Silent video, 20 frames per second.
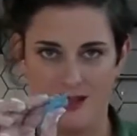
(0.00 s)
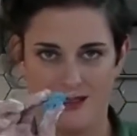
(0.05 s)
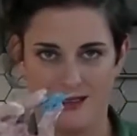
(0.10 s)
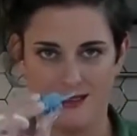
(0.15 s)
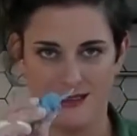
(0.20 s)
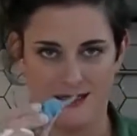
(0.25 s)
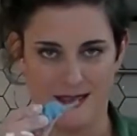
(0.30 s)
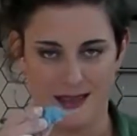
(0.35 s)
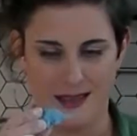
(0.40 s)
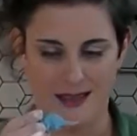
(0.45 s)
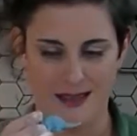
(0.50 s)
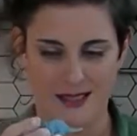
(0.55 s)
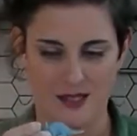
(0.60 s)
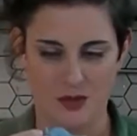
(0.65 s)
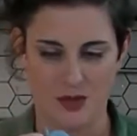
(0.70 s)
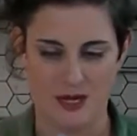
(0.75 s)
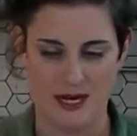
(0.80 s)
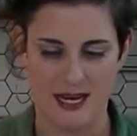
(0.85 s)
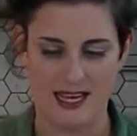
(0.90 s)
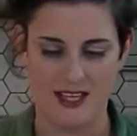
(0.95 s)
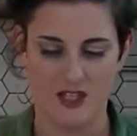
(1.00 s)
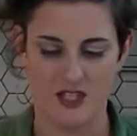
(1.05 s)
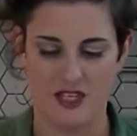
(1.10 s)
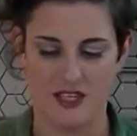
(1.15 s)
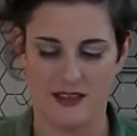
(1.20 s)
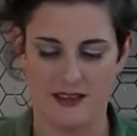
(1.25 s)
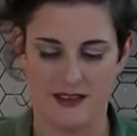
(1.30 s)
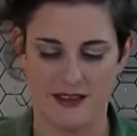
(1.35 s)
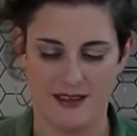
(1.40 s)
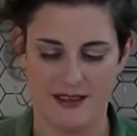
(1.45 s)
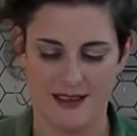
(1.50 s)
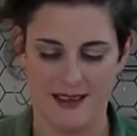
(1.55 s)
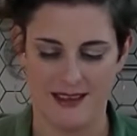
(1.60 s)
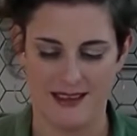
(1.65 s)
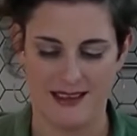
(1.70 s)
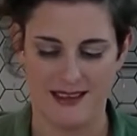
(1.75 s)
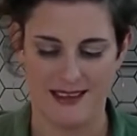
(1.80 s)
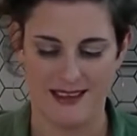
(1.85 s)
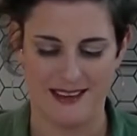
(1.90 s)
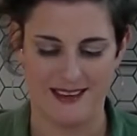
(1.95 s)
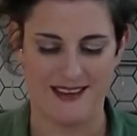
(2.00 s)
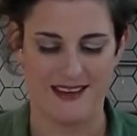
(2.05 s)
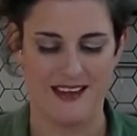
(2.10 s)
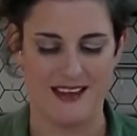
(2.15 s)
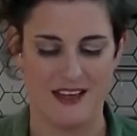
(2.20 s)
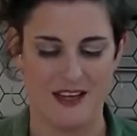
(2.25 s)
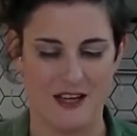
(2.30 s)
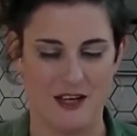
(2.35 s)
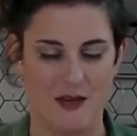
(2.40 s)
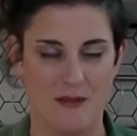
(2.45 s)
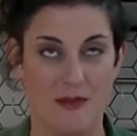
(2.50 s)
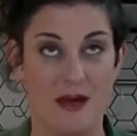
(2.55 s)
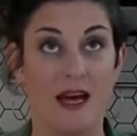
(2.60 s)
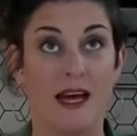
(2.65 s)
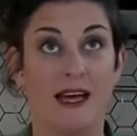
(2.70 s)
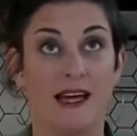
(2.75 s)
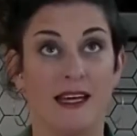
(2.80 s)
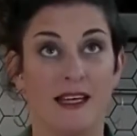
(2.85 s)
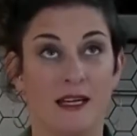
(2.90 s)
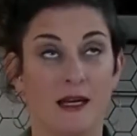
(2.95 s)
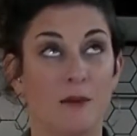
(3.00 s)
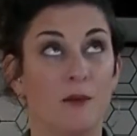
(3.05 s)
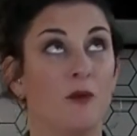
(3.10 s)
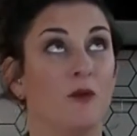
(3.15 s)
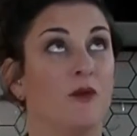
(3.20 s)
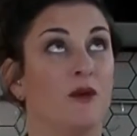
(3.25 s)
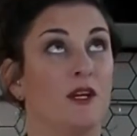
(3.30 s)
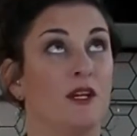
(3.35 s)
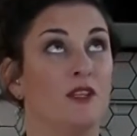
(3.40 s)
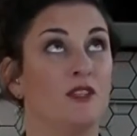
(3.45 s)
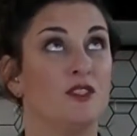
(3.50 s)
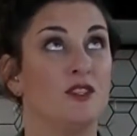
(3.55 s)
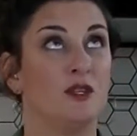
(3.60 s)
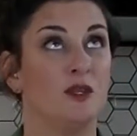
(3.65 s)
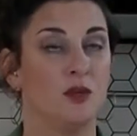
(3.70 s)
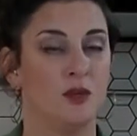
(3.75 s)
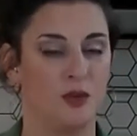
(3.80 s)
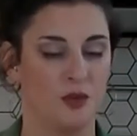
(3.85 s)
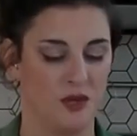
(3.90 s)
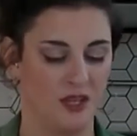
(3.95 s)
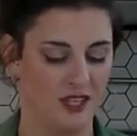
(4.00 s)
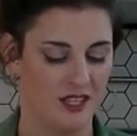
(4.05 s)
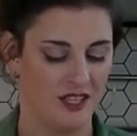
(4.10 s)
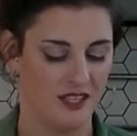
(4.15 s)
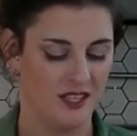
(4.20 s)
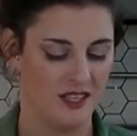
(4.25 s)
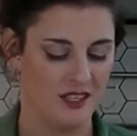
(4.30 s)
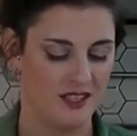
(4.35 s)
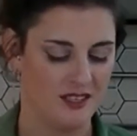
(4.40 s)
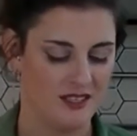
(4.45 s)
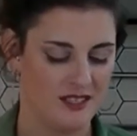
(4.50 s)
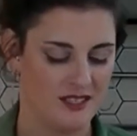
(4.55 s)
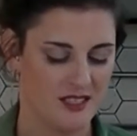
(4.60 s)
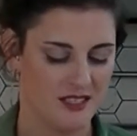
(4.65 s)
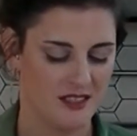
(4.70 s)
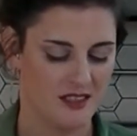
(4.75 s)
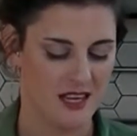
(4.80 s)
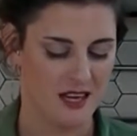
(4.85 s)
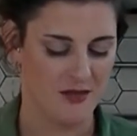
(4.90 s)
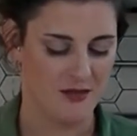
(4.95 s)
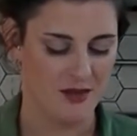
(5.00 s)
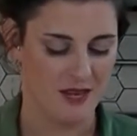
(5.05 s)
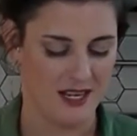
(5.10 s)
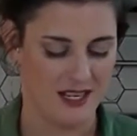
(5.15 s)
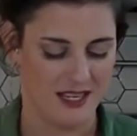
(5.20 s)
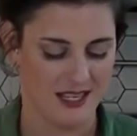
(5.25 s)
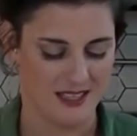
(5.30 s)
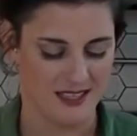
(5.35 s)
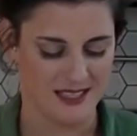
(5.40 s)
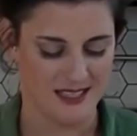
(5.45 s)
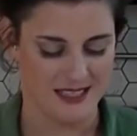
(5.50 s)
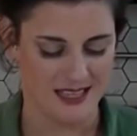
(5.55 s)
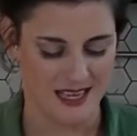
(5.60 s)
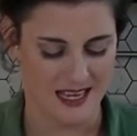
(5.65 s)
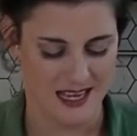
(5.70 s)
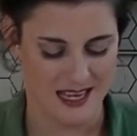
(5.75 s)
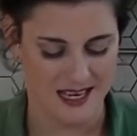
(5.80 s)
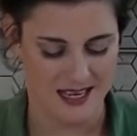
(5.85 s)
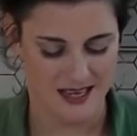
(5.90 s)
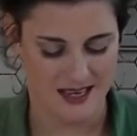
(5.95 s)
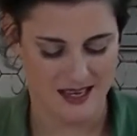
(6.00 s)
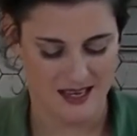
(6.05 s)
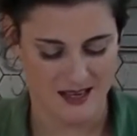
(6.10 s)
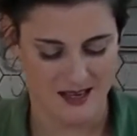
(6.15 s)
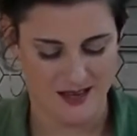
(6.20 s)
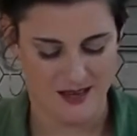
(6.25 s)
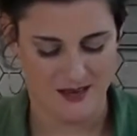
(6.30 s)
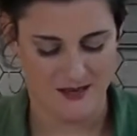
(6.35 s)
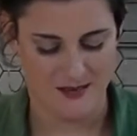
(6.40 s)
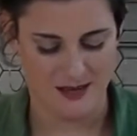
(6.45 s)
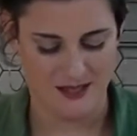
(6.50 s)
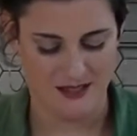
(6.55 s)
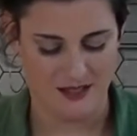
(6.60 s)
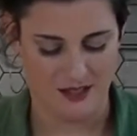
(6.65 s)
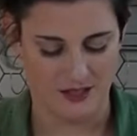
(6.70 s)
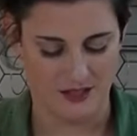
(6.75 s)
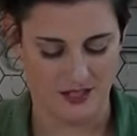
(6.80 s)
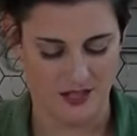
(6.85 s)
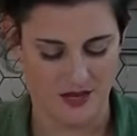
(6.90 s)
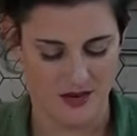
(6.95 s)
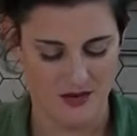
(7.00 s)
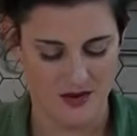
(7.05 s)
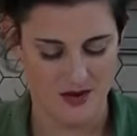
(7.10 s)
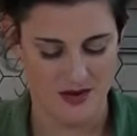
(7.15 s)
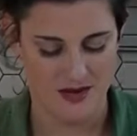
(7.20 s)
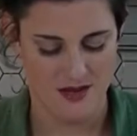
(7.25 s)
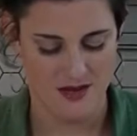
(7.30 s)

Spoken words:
dinosaur action. And I am going to stick that right in the side of my salto.